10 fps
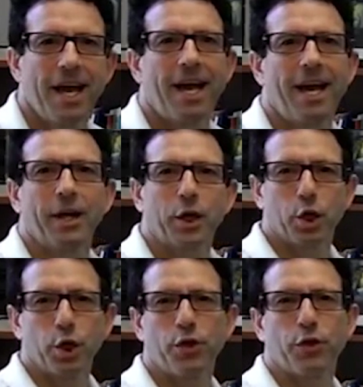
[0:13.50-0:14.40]
good
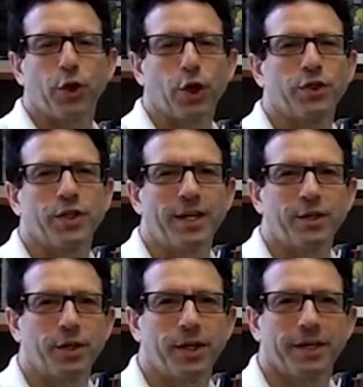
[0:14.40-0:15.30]
Thursday to
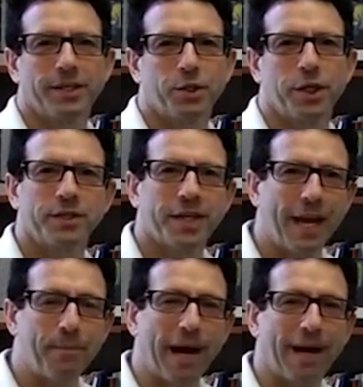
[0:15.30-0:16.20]
you. Just came
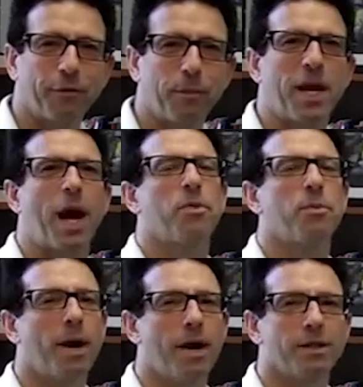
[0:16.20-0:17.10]
back from the
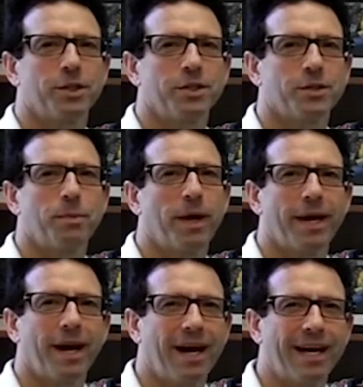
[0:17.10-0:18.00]
ophthalmologist. My
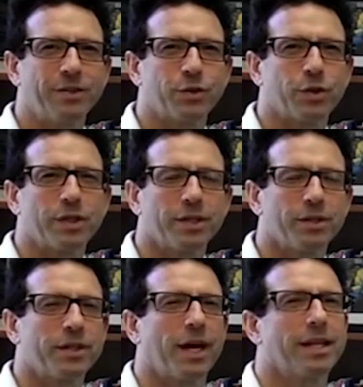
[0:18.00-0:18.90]
eyes are a little
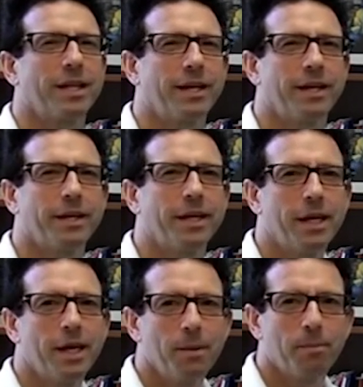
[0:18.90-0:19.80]
dilated,
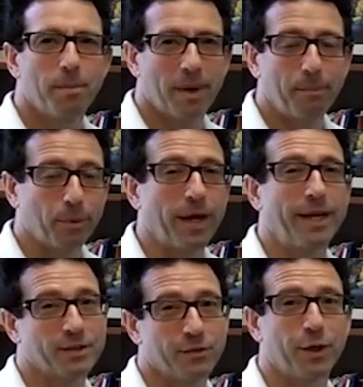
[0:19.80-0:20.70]
but my brain is
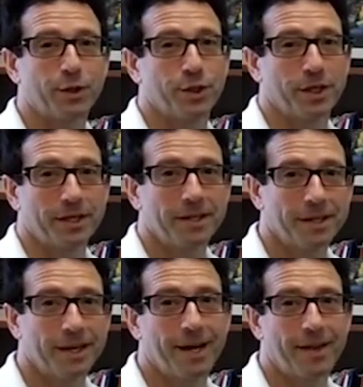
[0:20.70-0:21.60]
functioning. You know
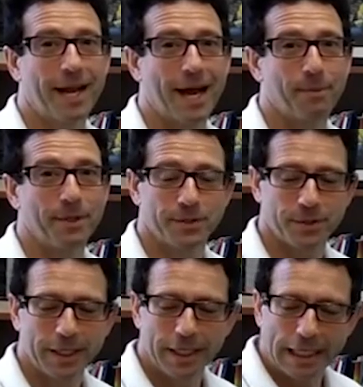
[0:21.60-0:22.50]
how that happens.
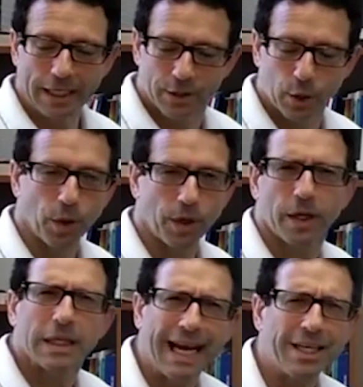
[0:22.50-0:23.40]
So
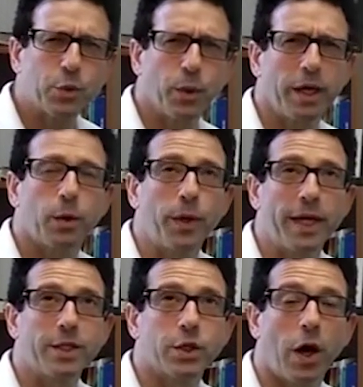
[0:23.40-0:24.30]
last week
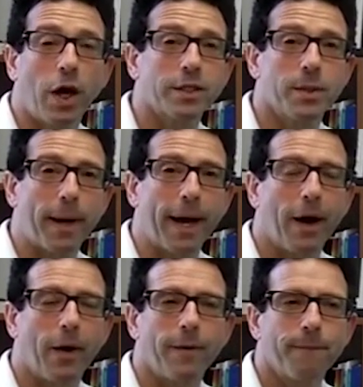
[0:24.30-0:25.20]
we talked
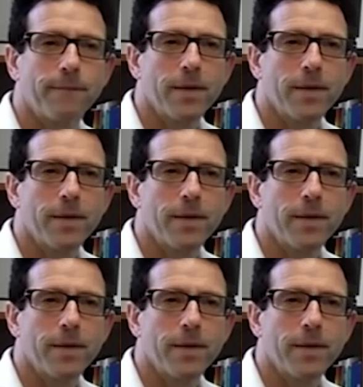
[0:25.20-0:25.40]
about